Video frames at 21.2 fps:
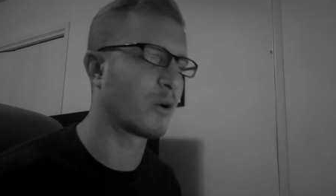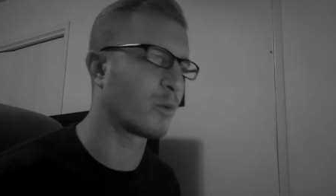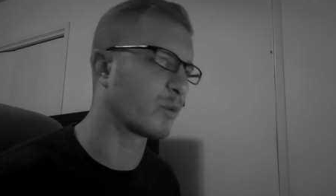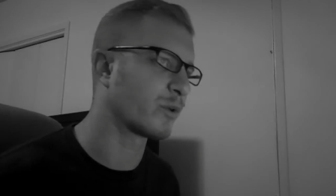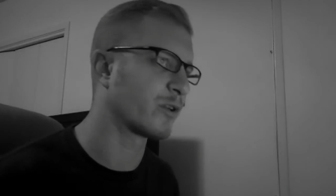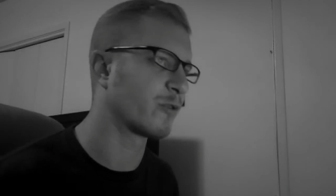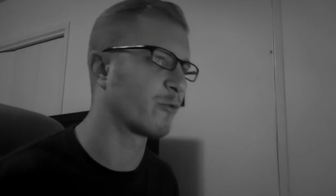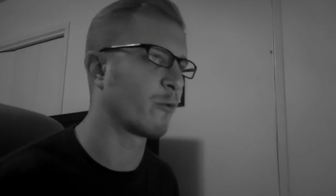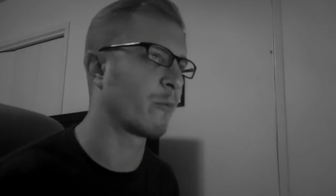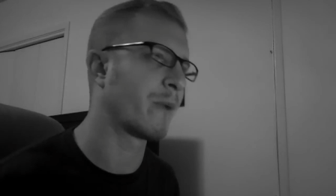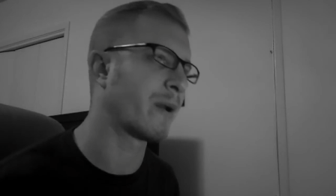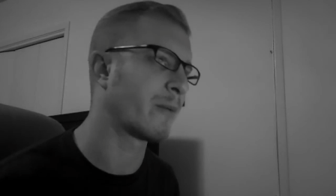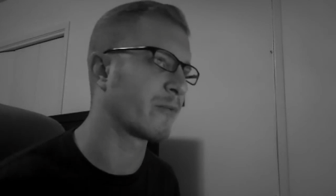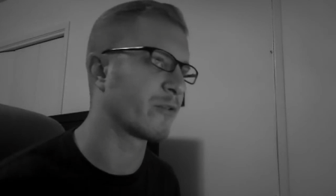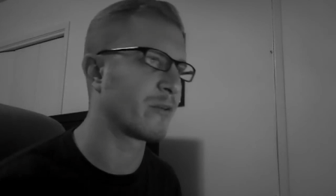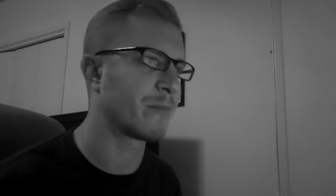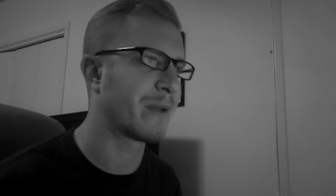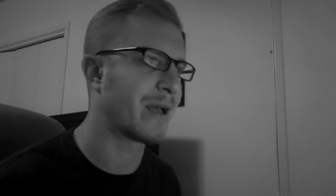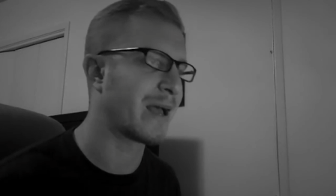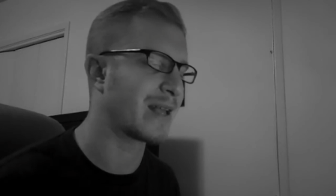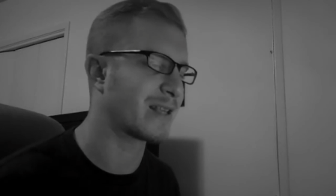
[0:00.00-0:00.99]
and you don't really
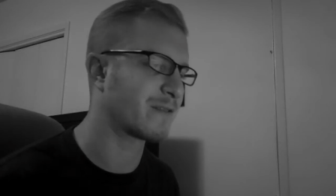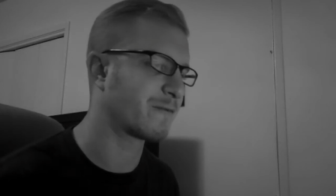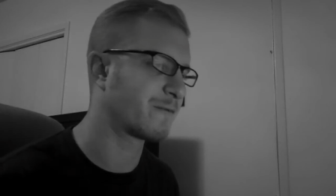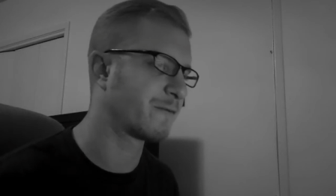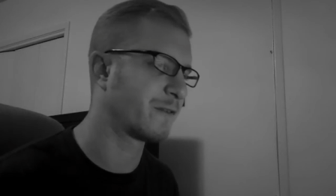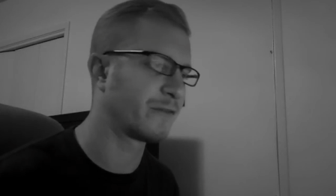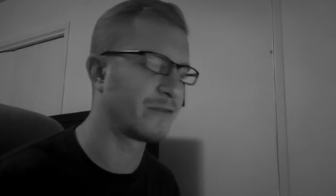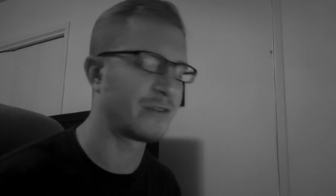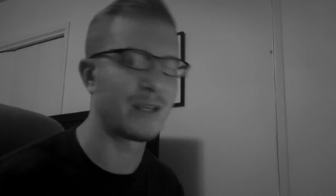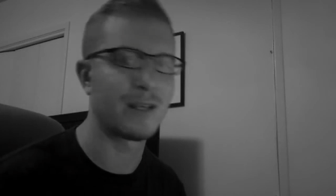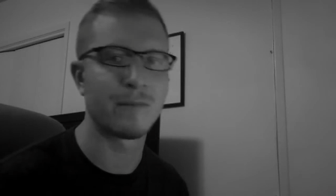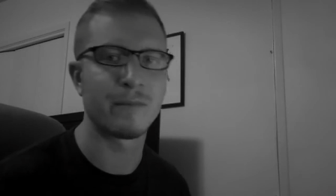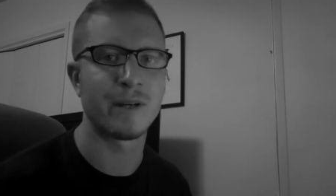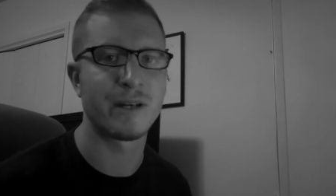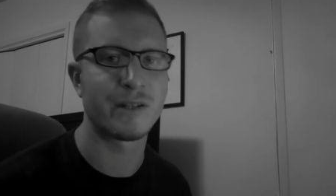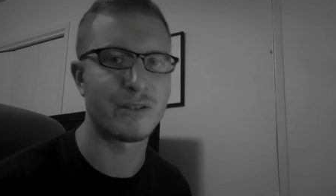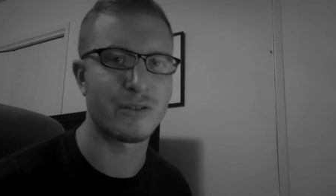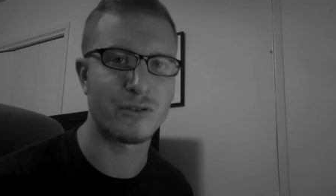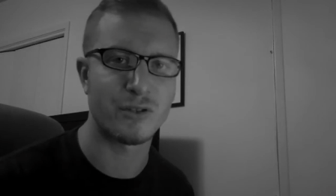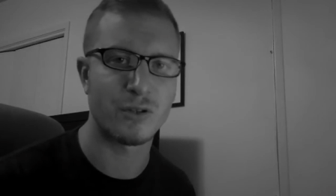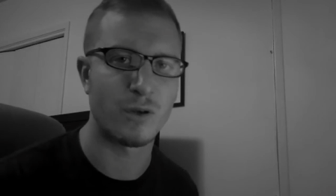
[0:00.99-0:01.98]
remember the past 15
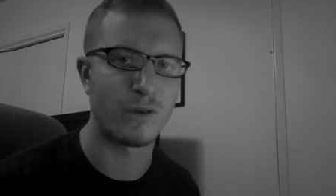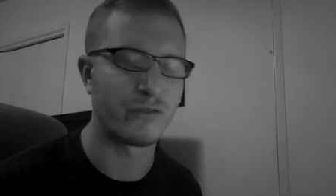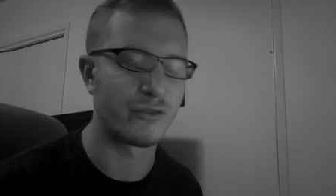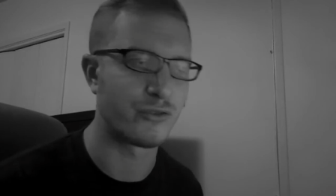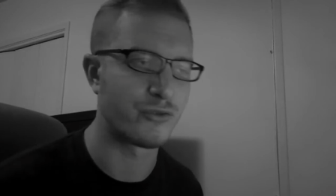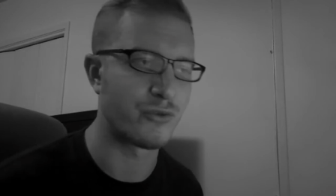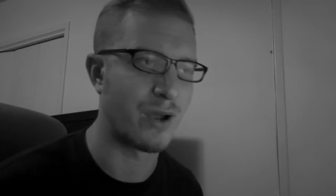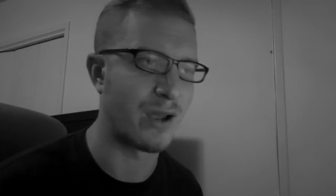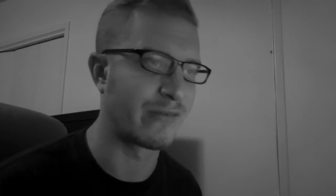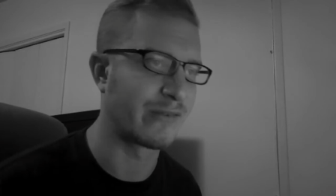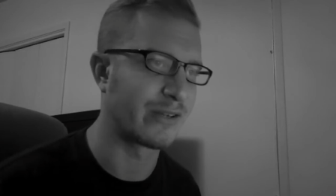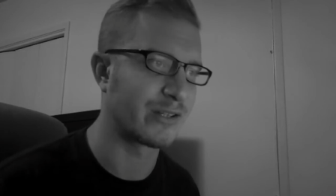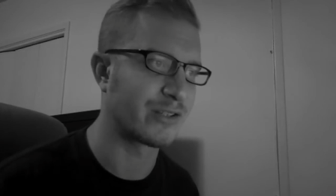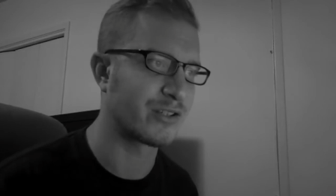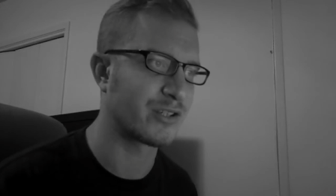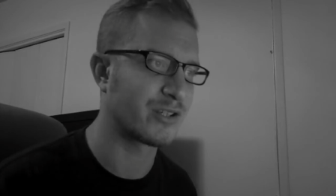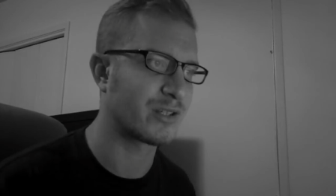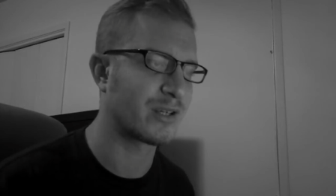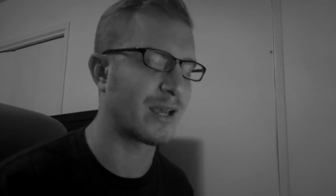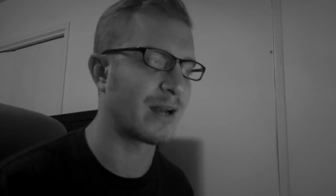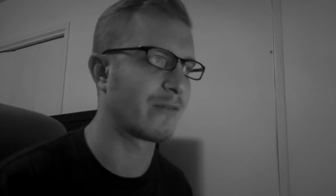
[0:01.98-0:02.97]
minutes or so of your driving.
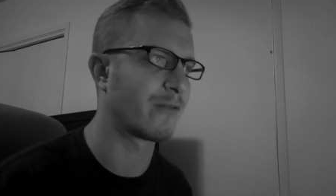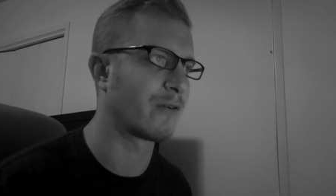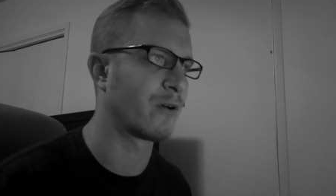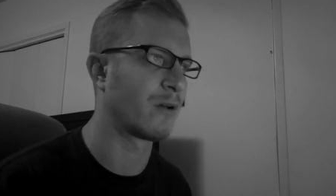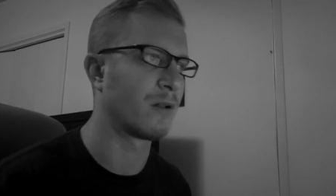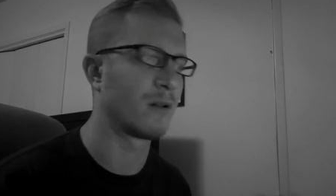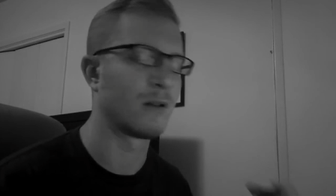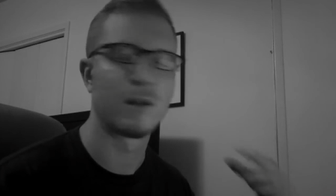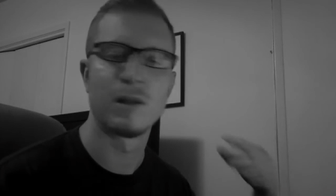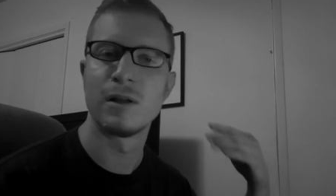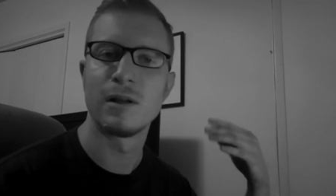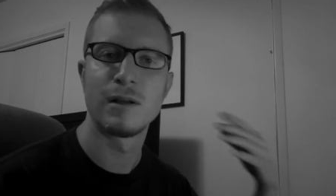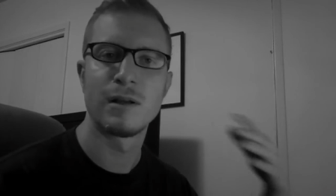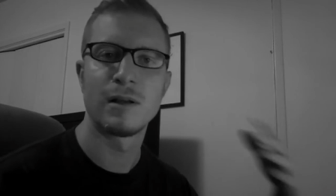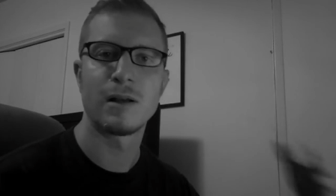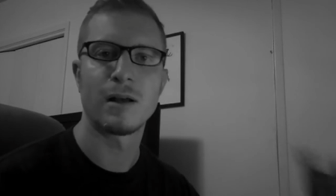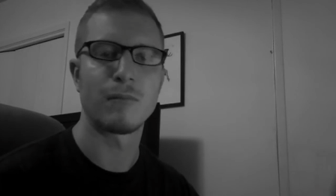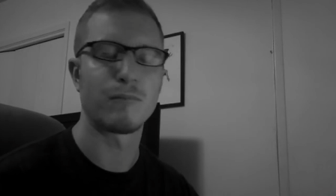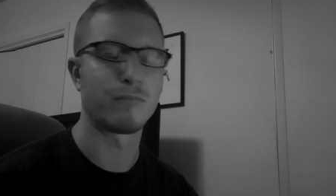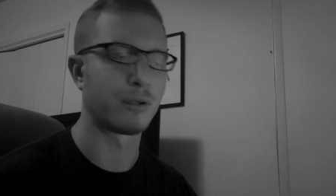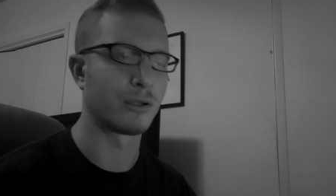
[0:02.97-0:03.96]
It's just kind of all
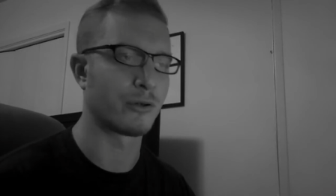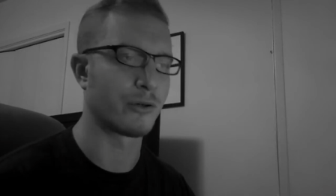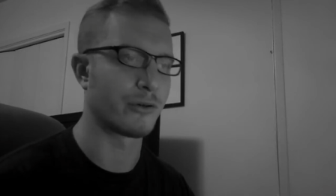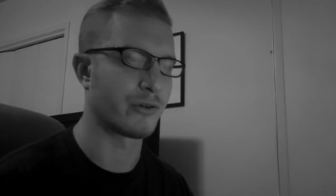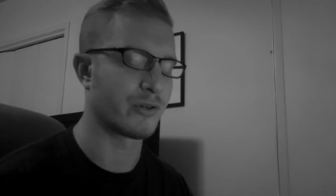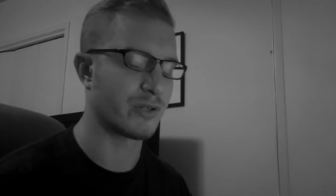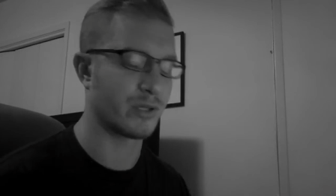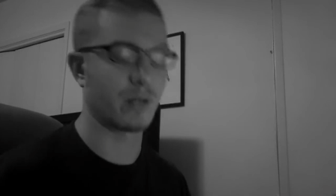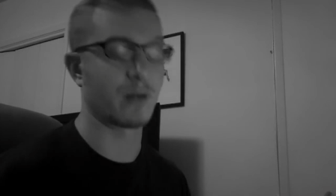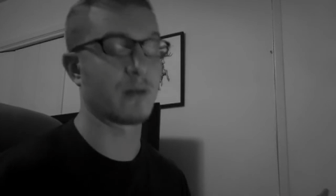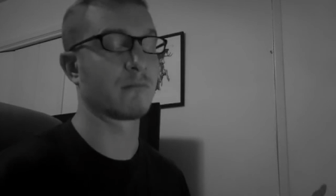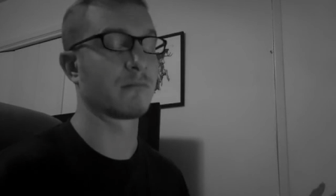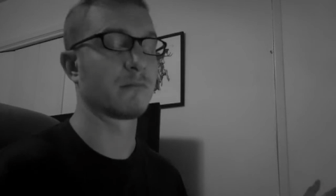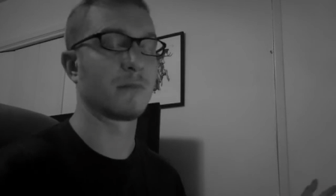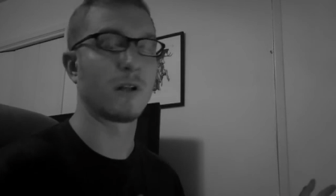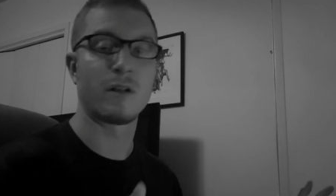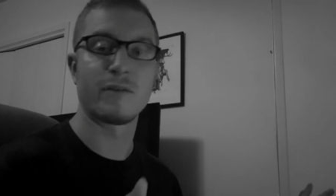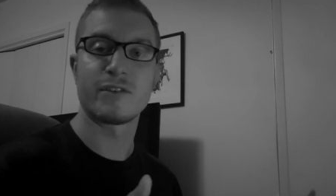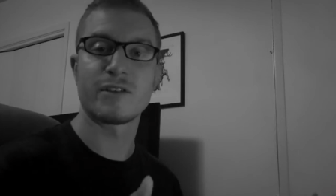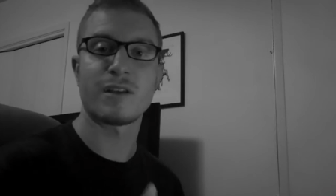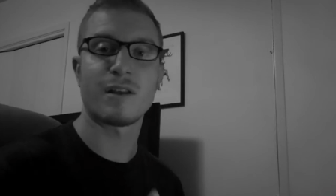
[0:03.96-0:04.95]
a blur. You're just like,
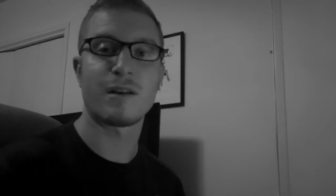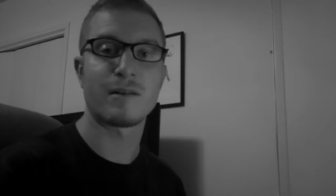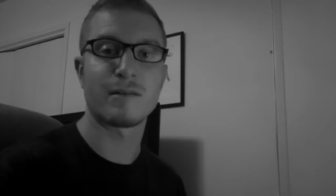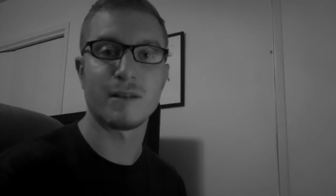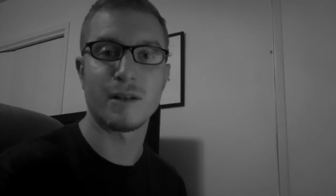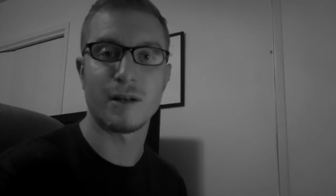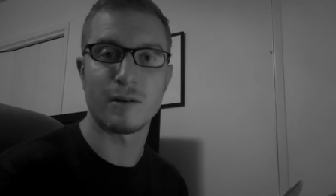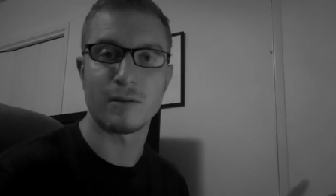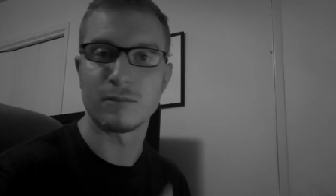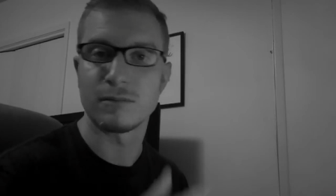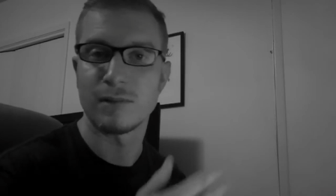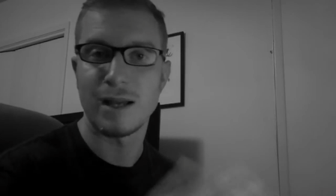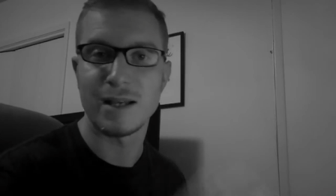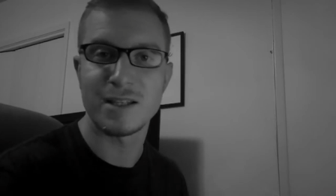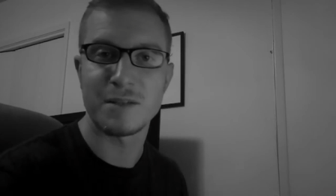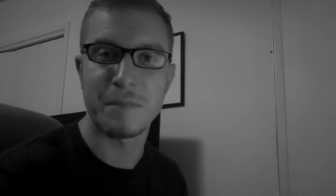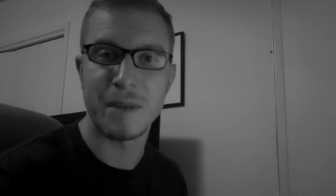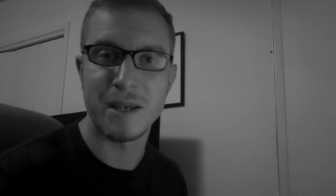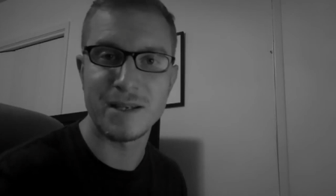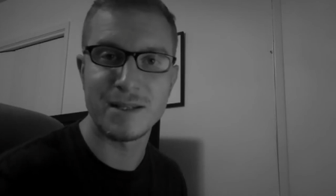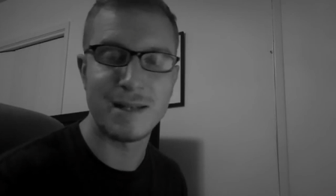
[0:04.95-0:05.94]
oh, all of a sudden, you know, I
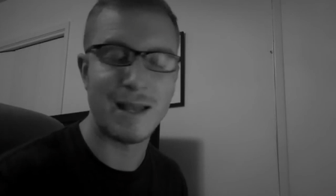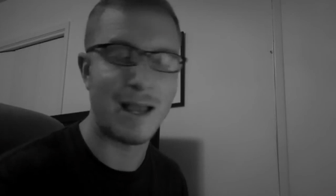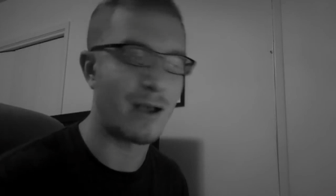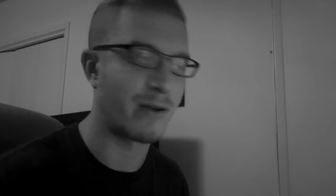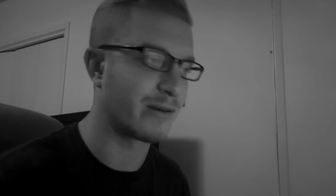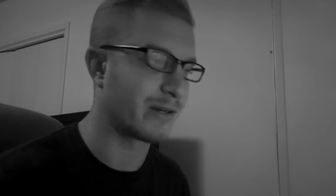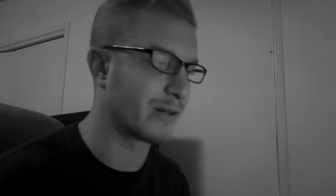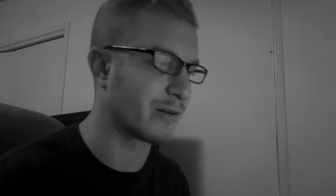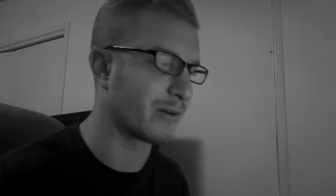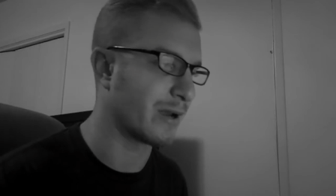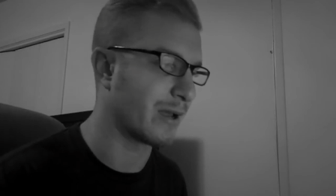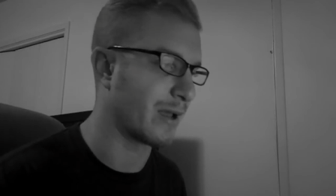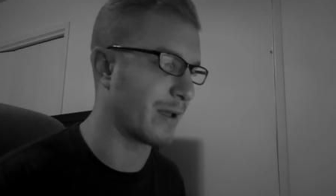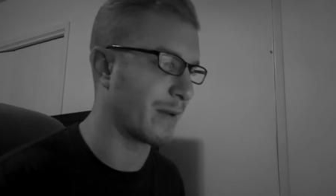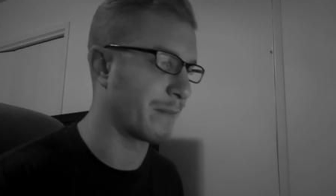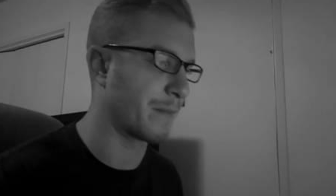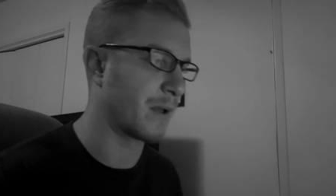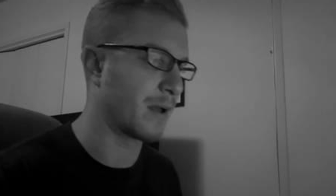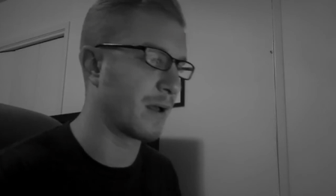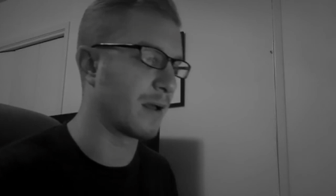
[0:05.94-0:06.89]
spaced out, and here I am.